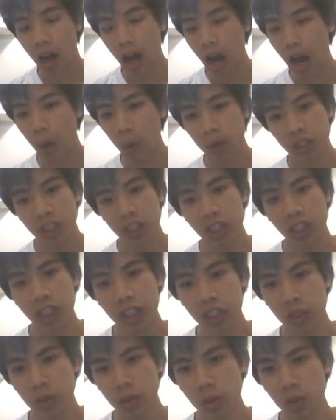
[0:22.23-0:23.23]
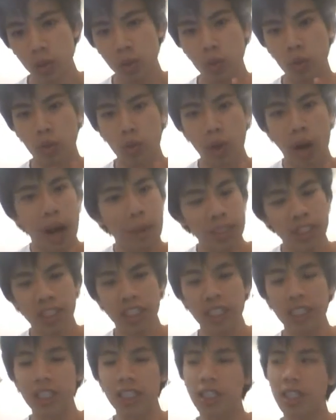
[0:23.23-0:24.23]
I would suggest you grab a
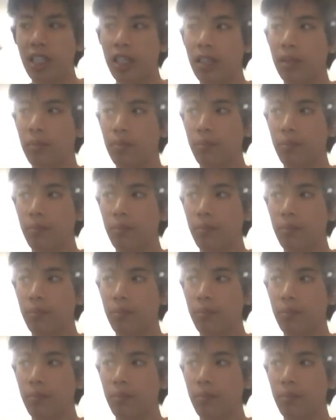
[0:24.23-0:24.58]
seat,